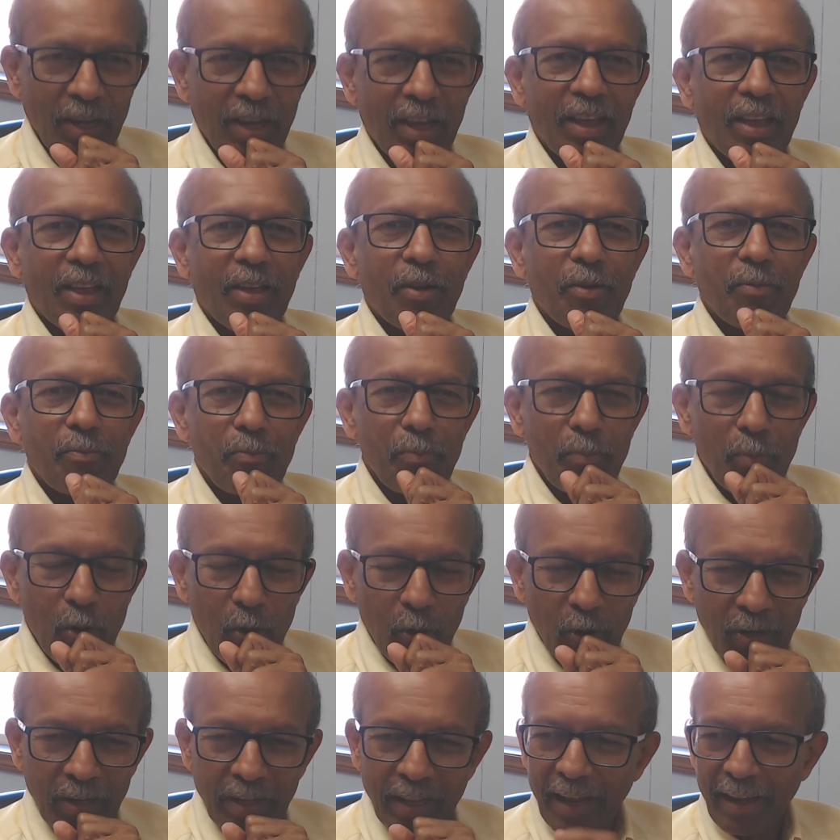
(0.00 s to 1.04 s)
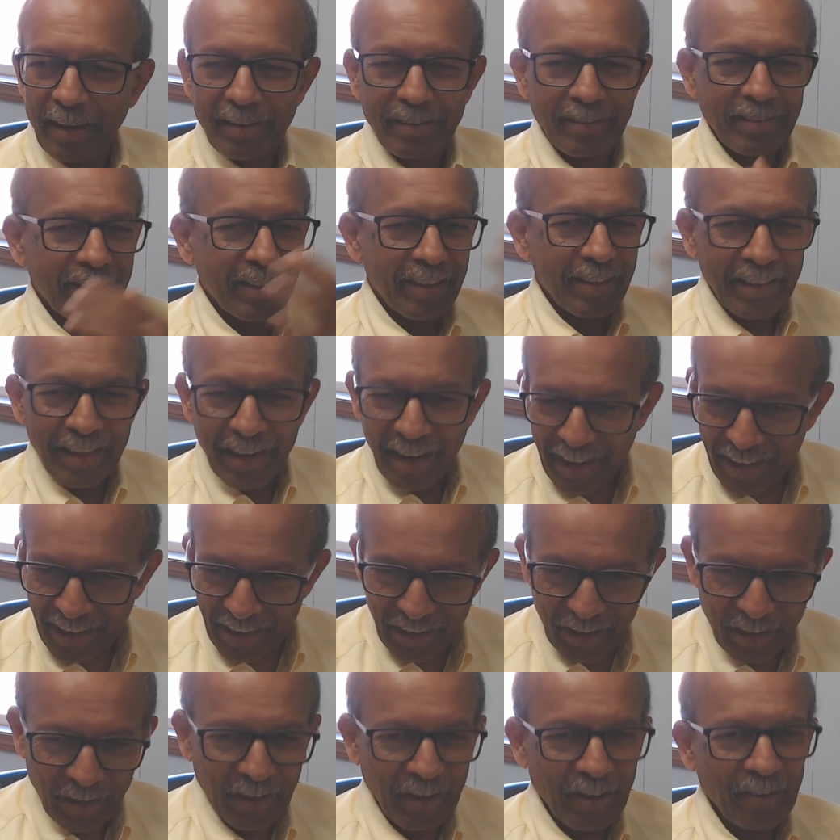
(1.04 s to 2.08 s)
more than in any
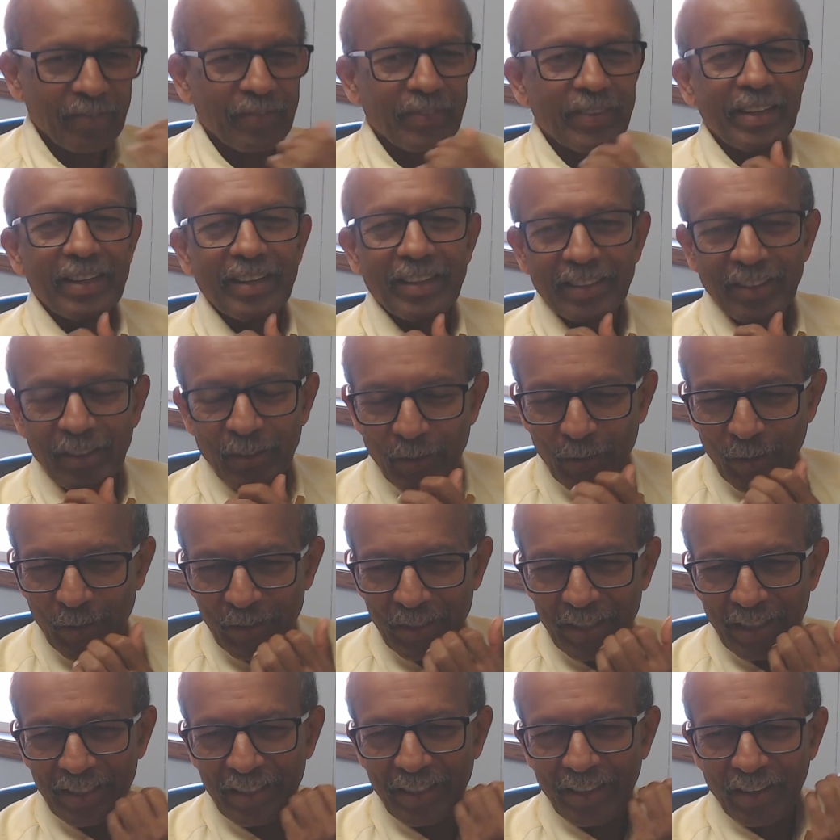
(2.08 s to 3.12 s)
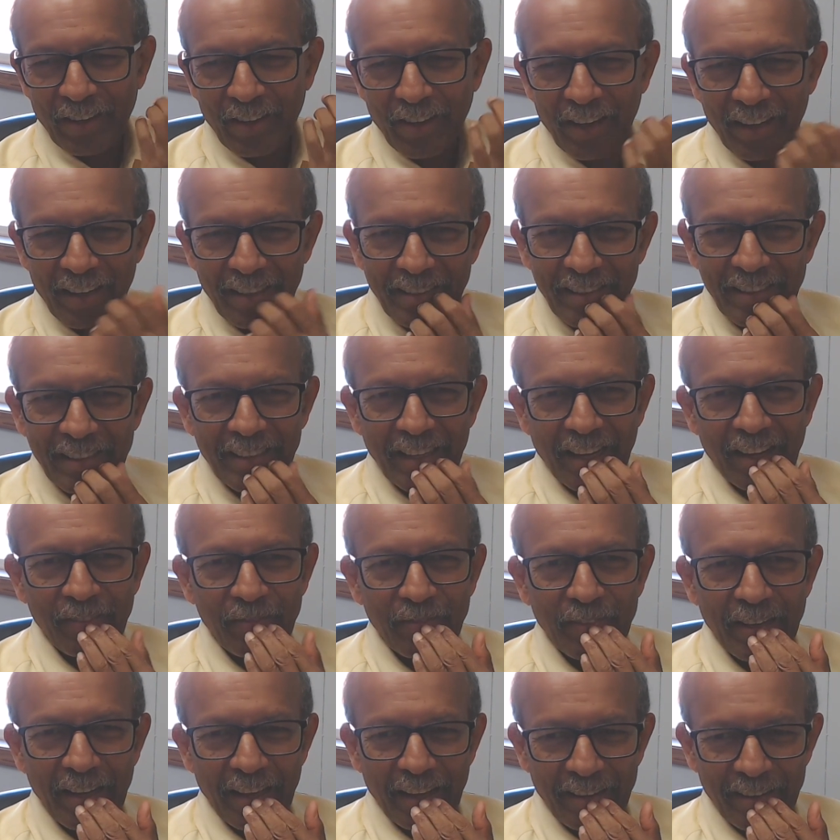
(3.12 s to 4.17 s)
of the other courses and colleges I've
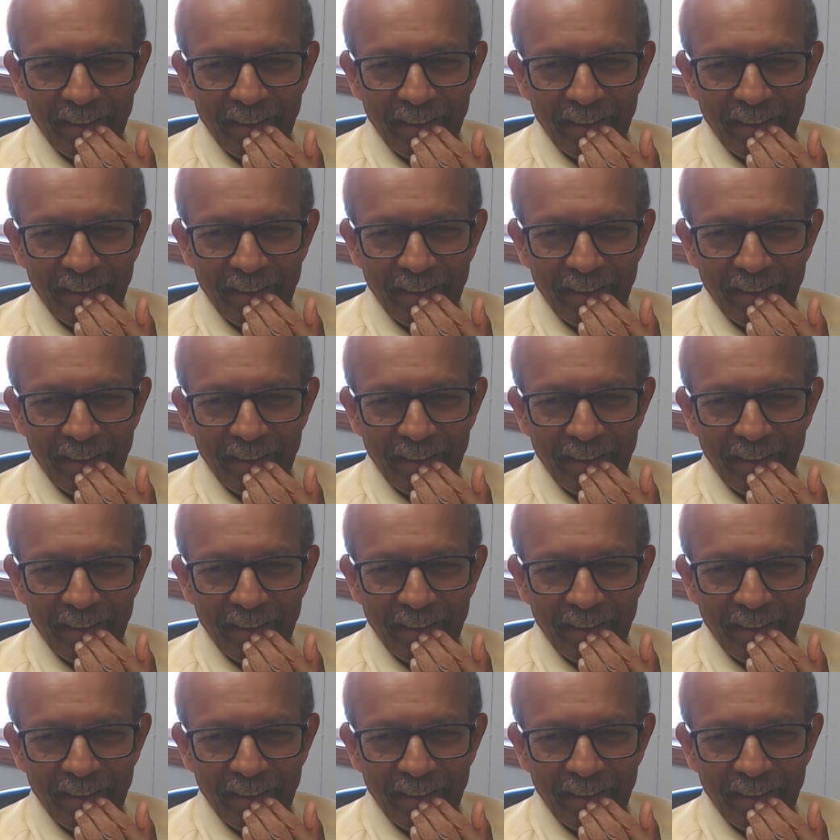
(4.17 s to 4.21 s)
taken.